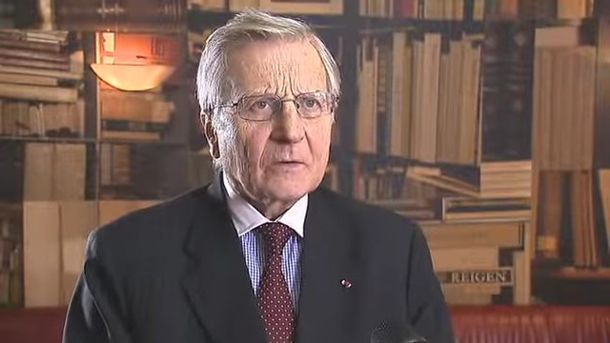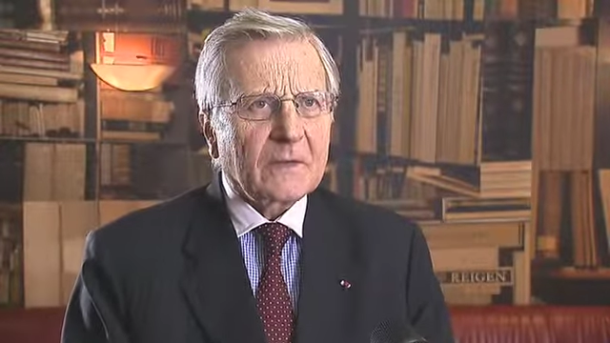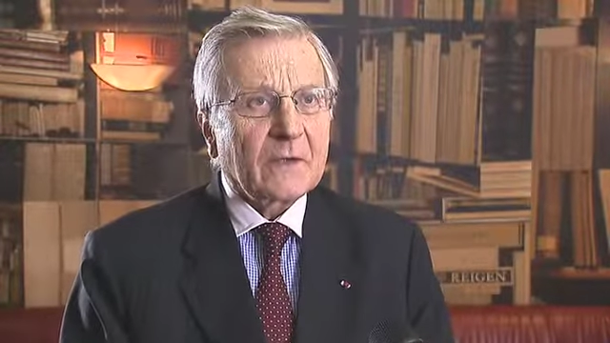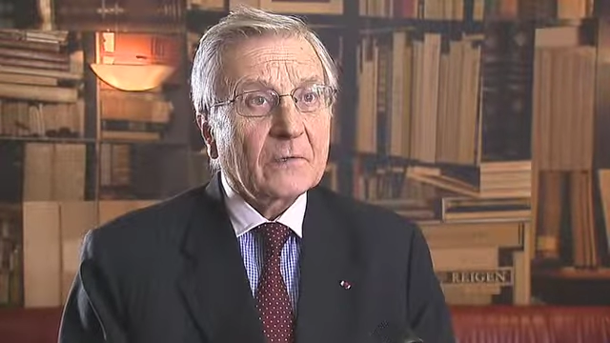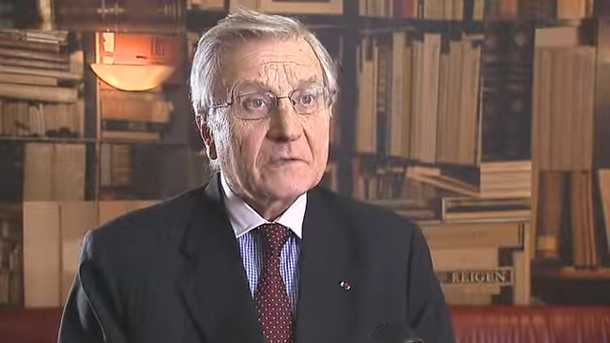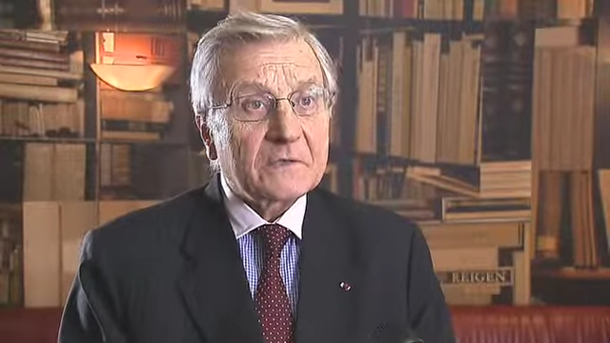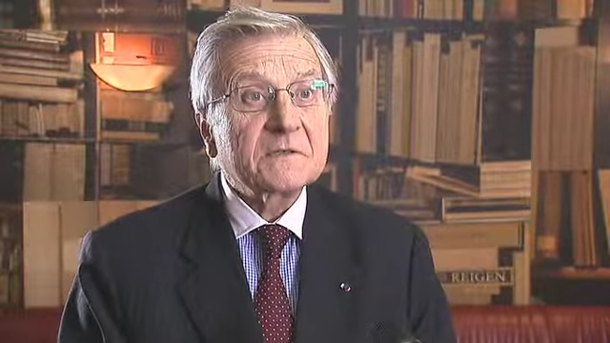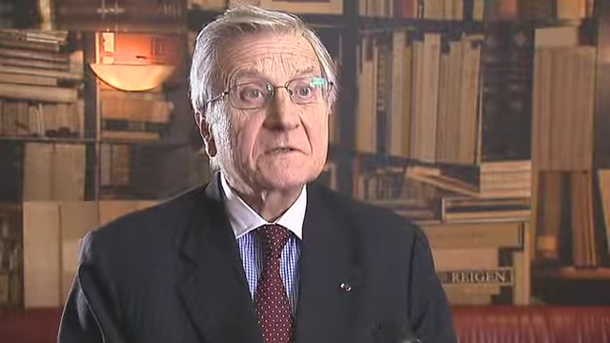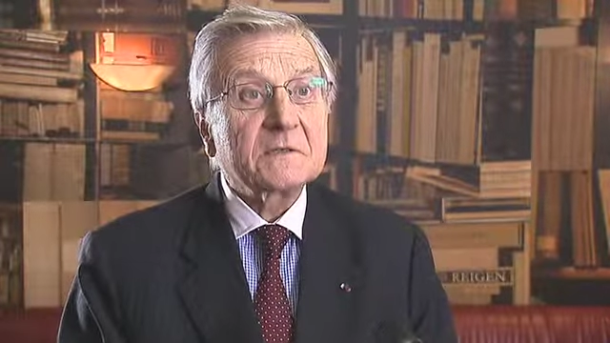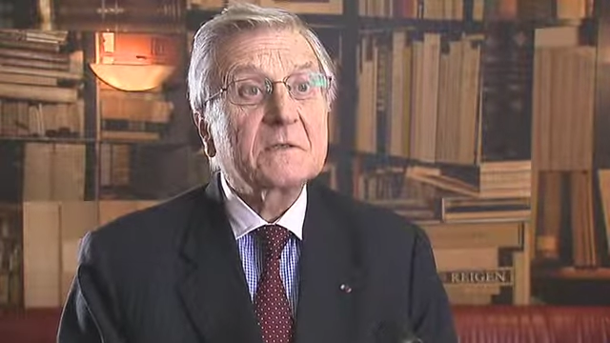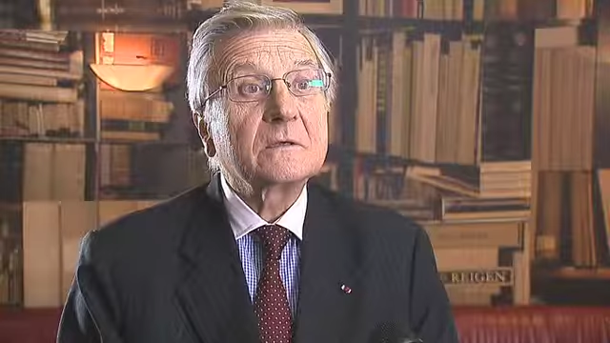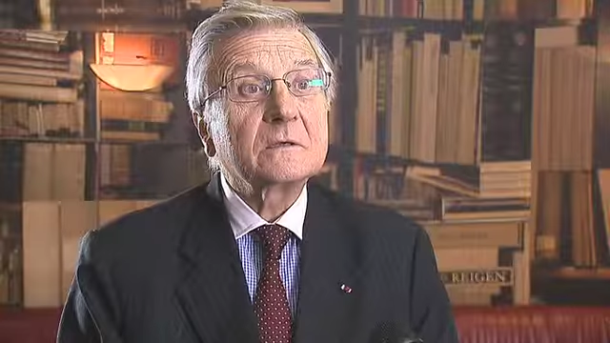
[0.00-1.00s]
without
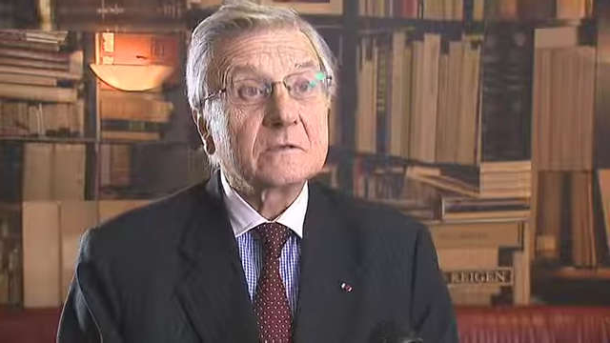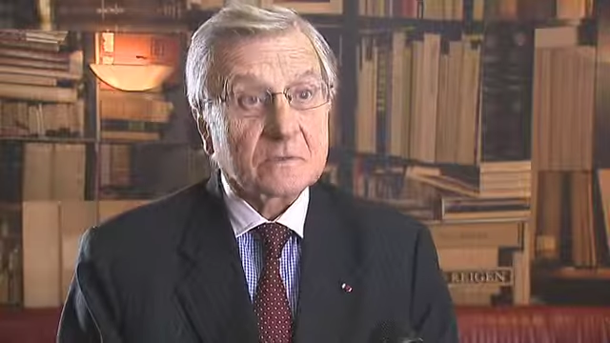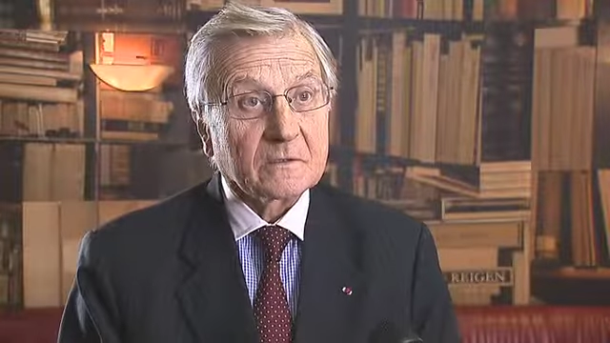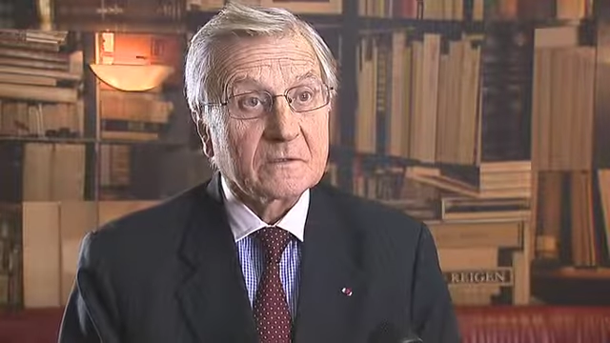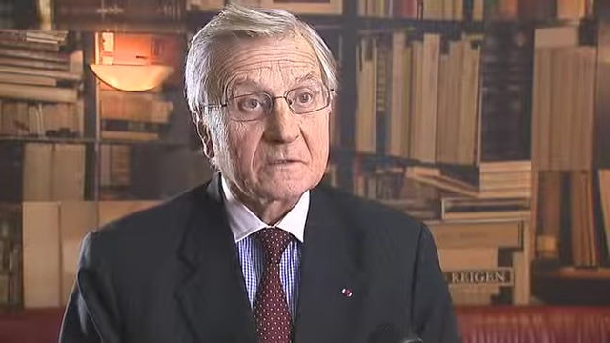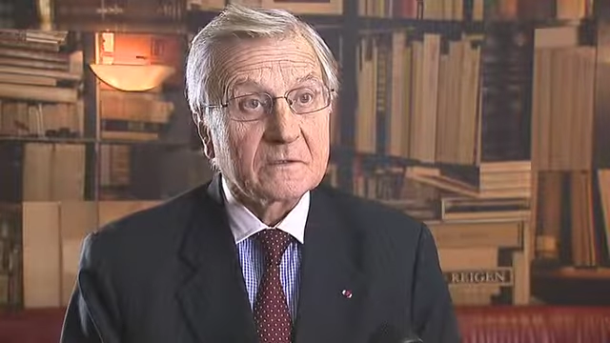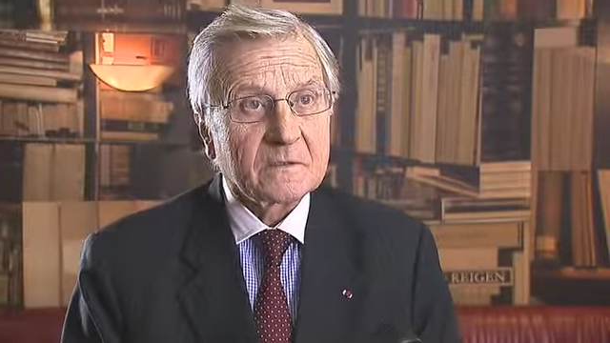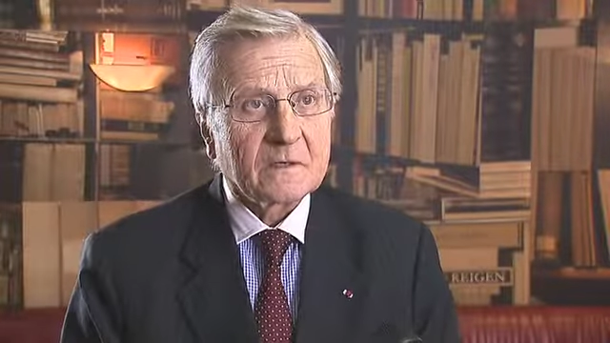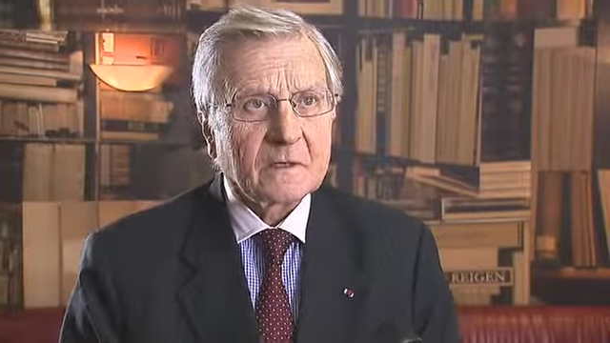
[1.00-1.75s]
institutions.